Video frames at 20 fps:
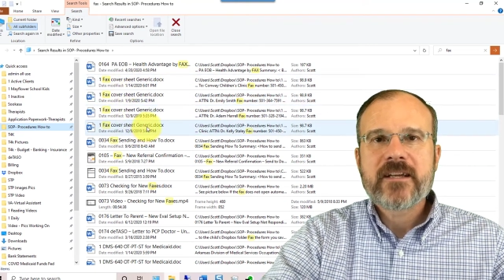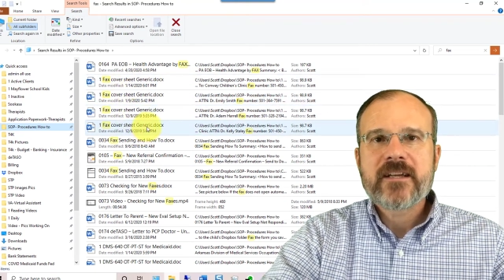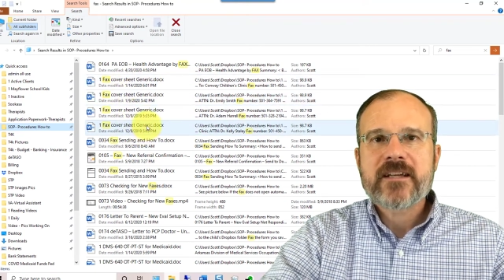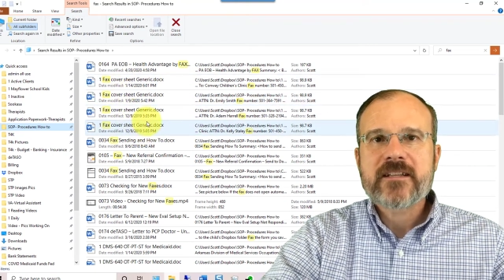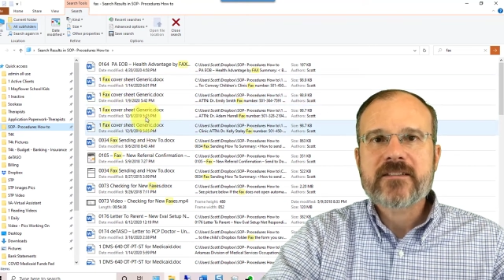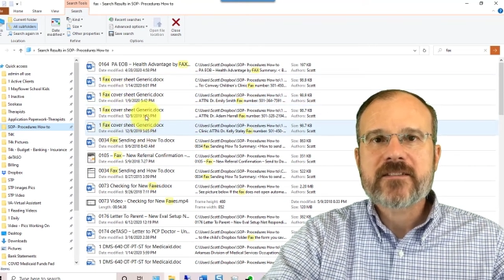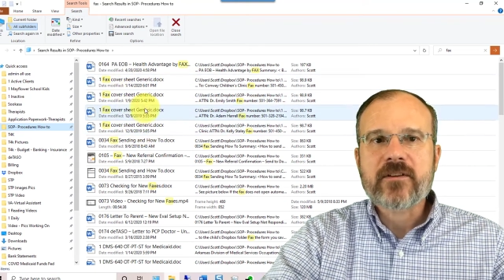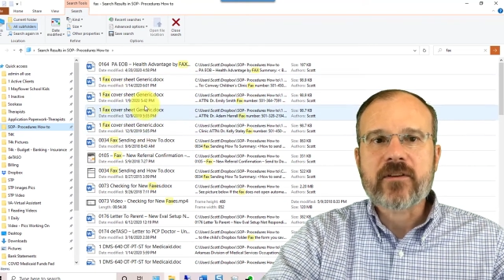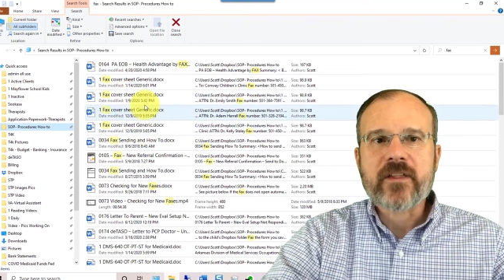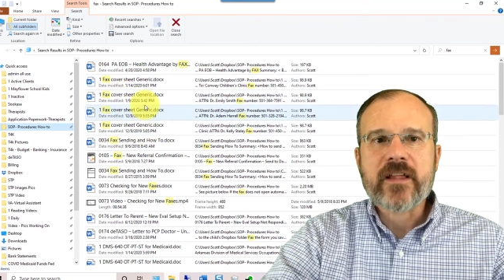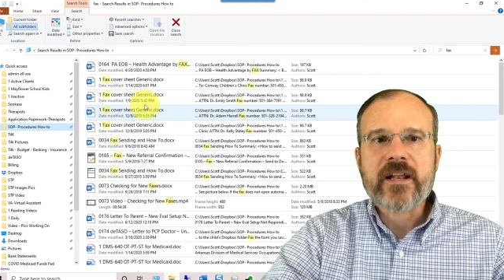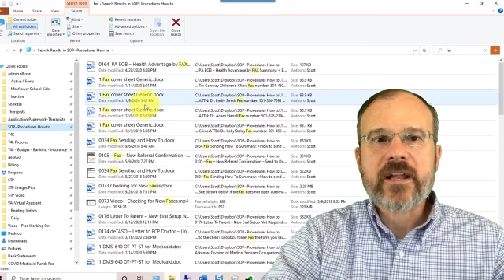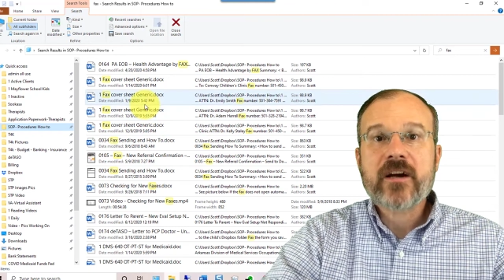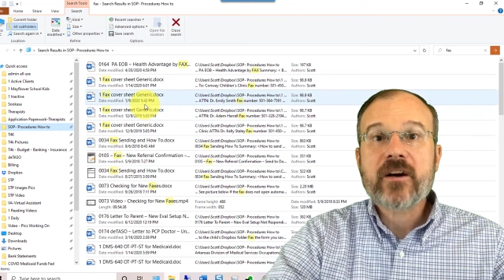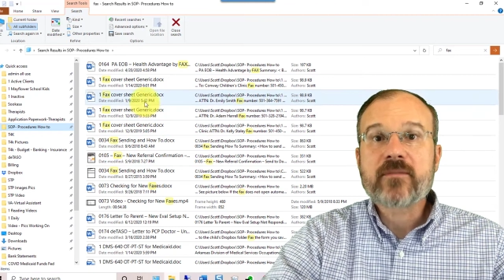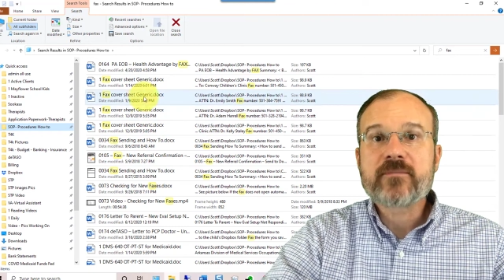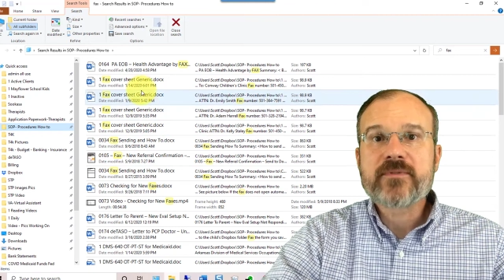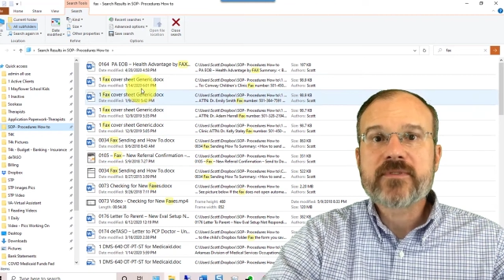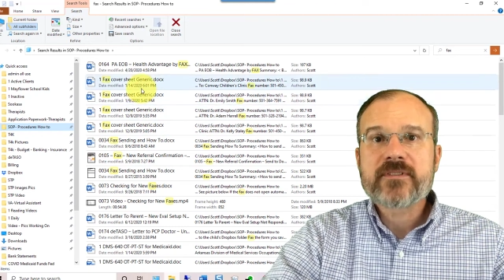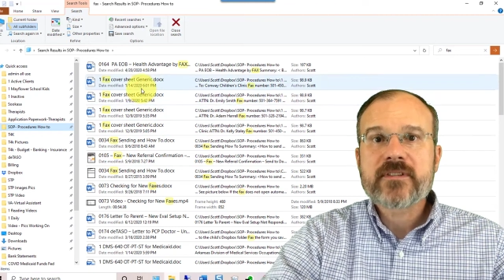And so that
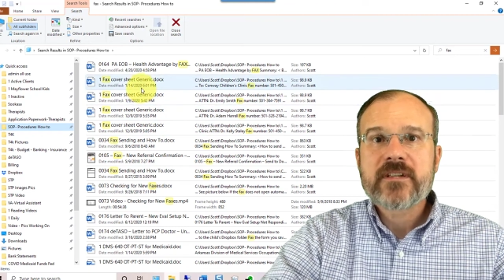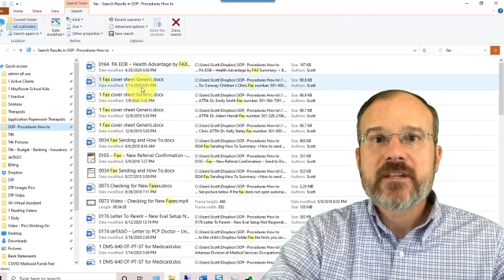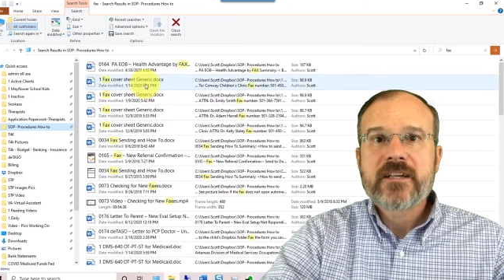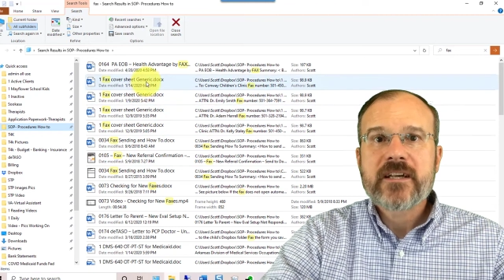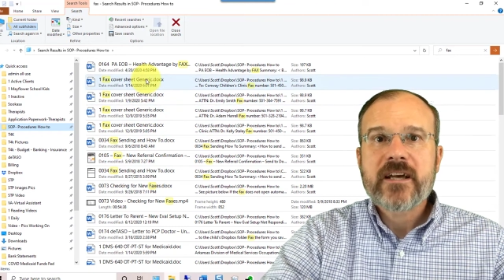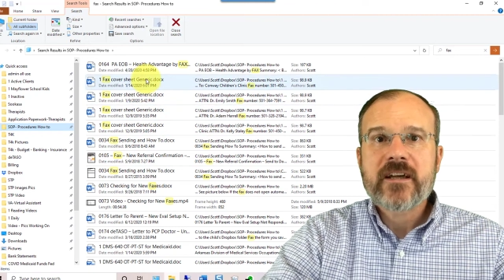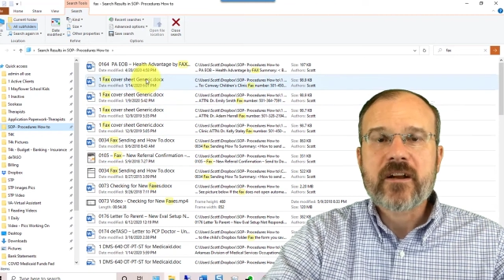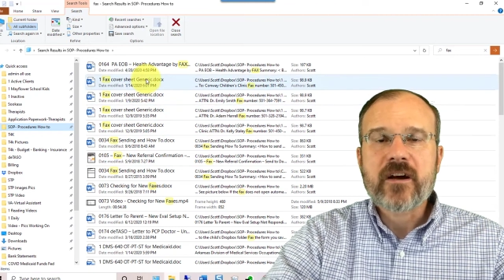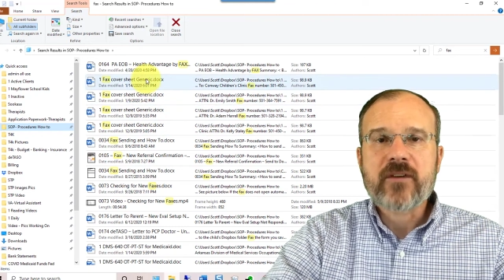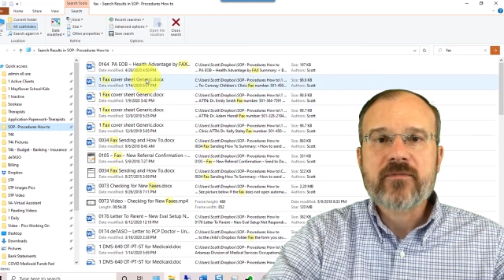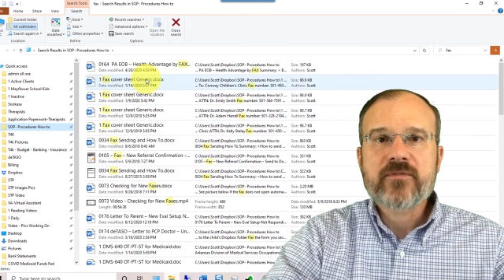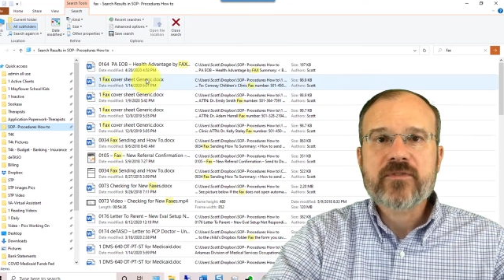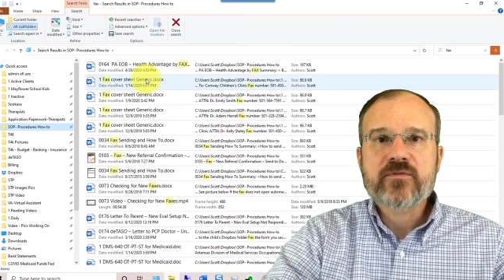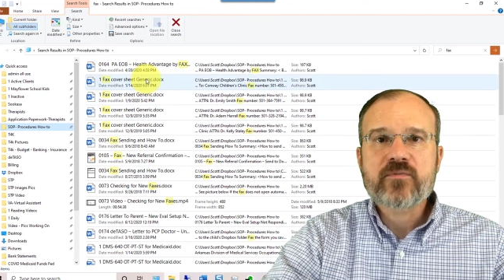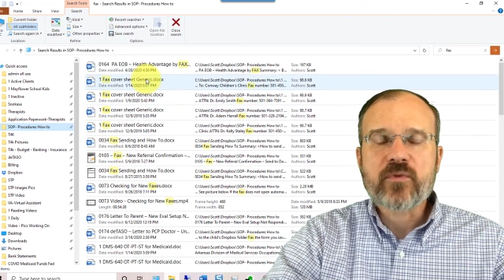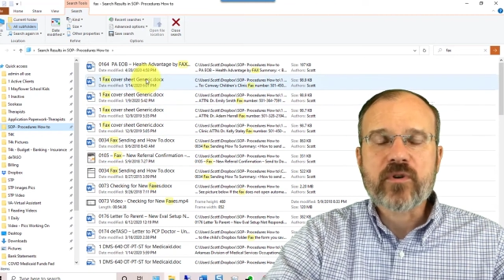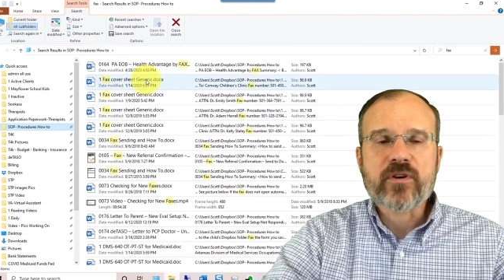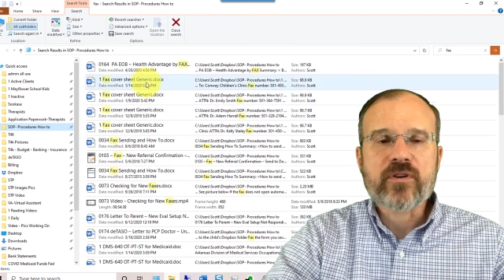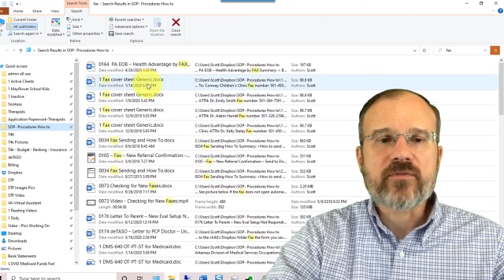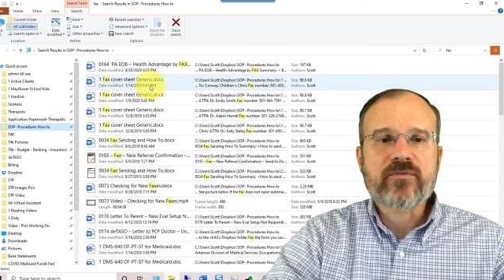helps an office
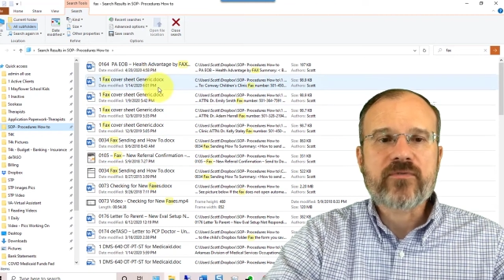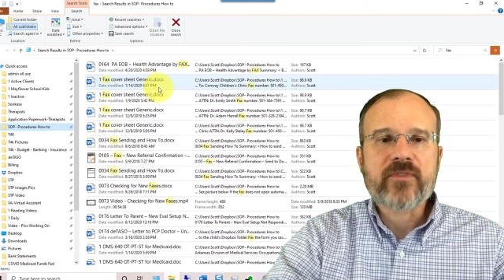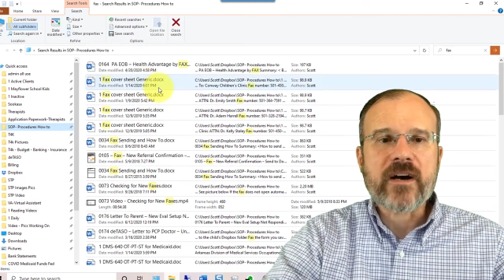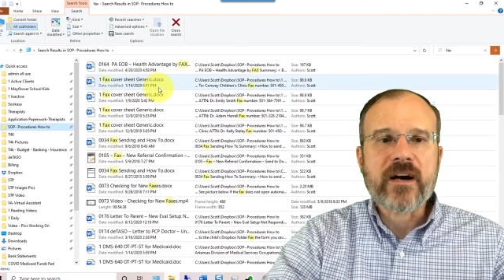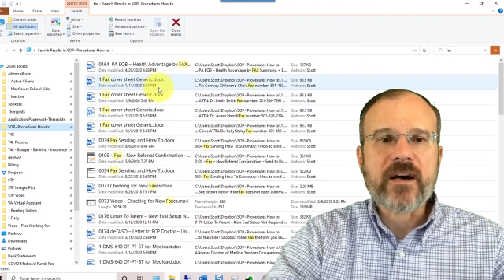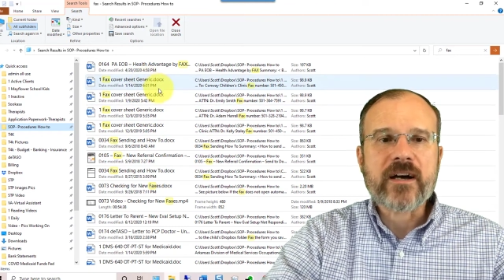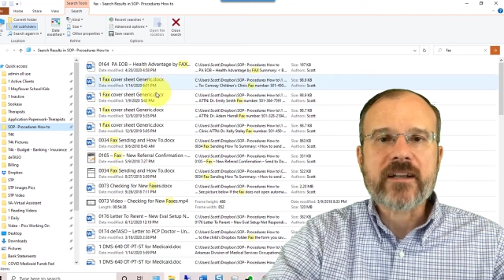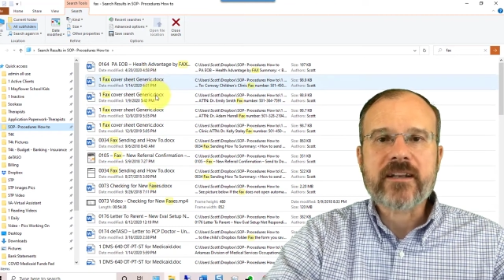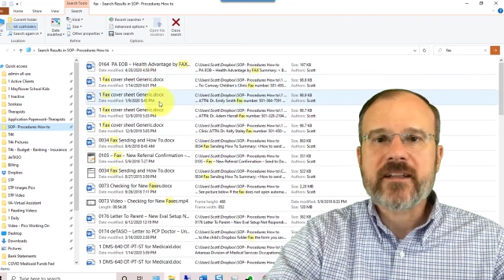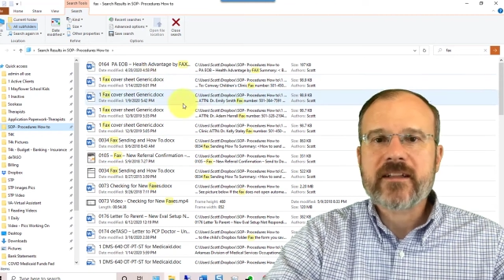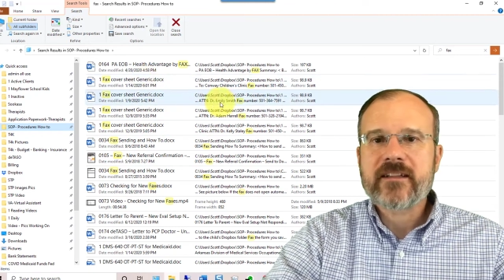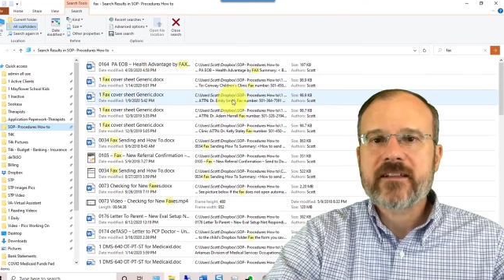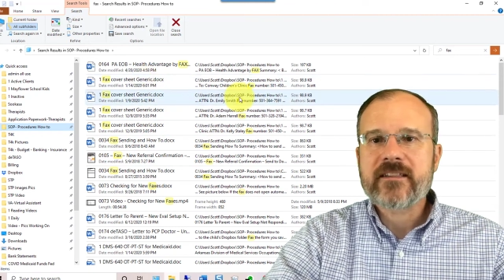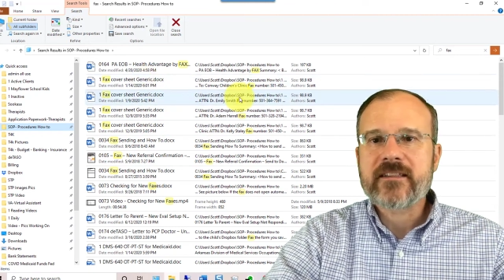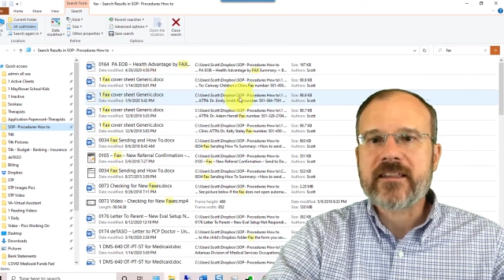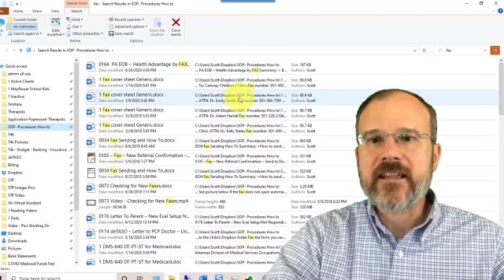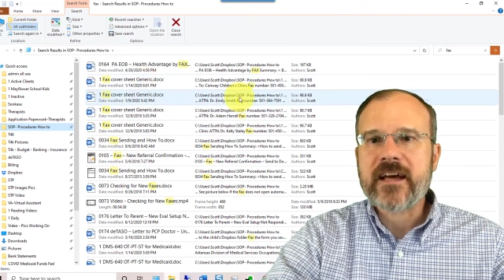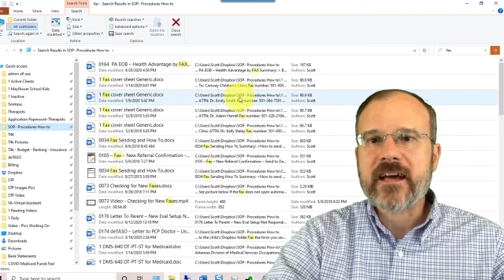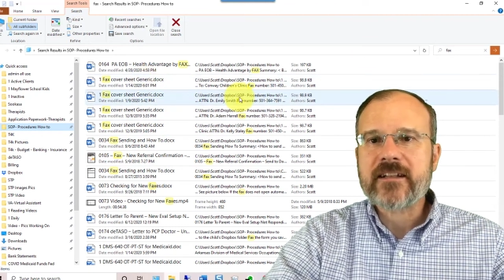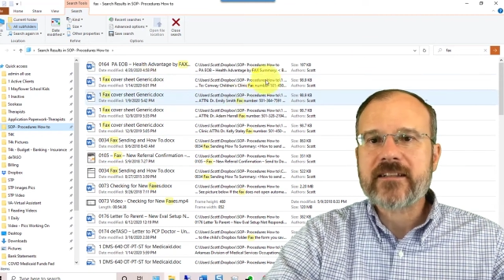worker find
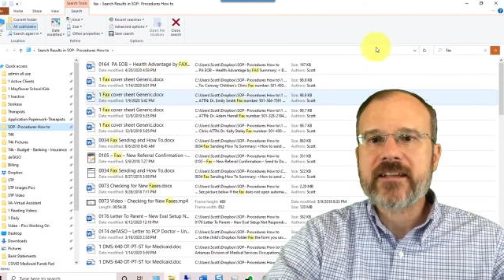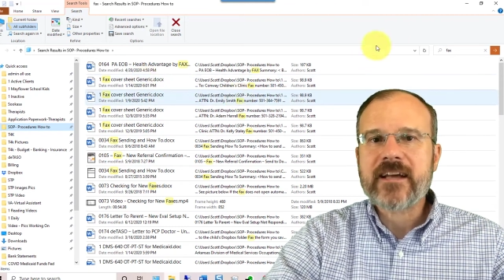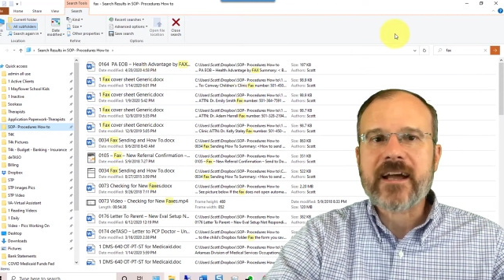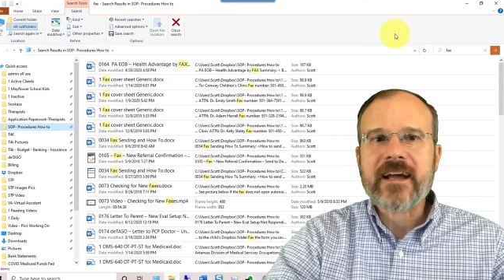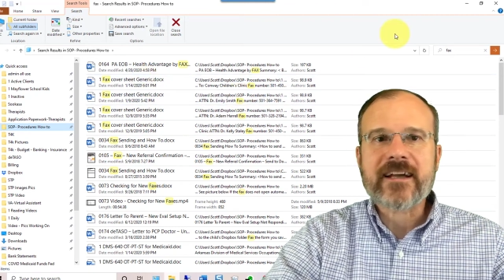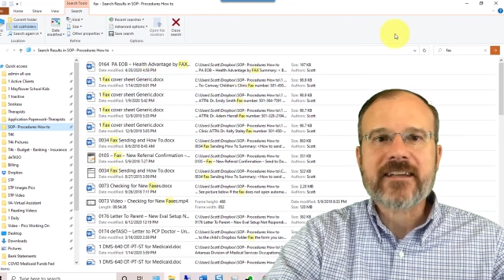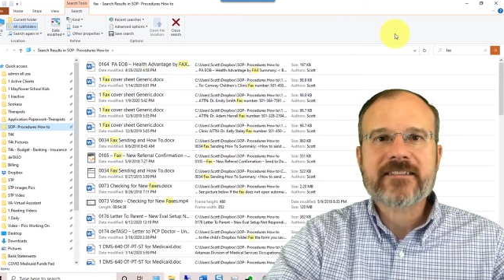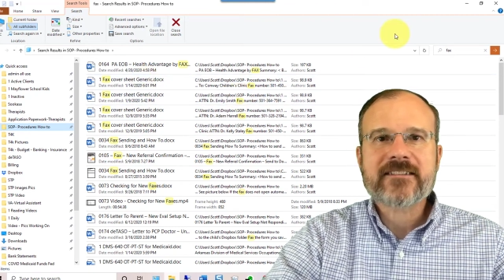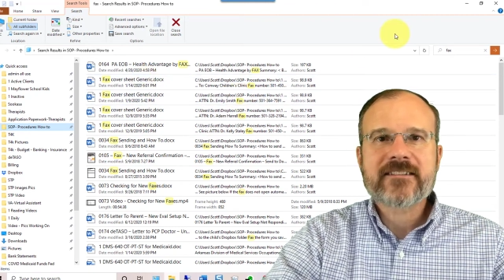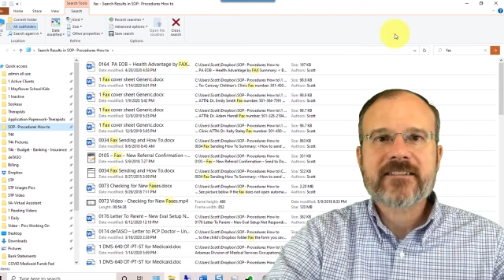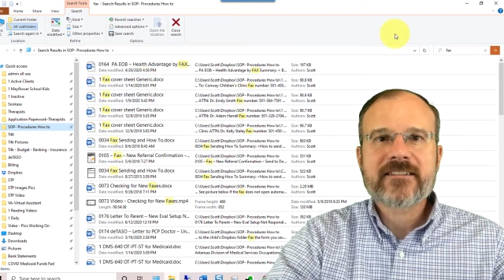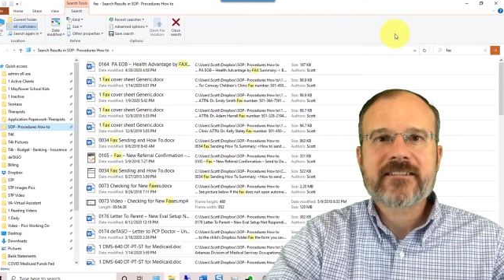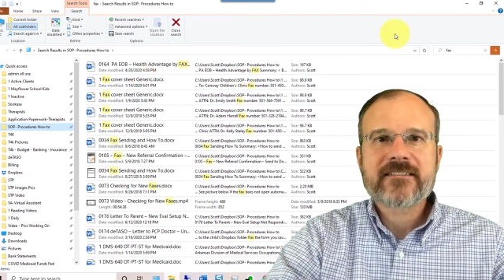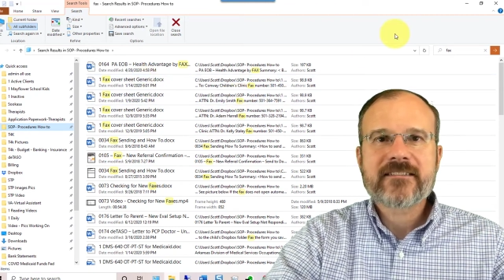that task.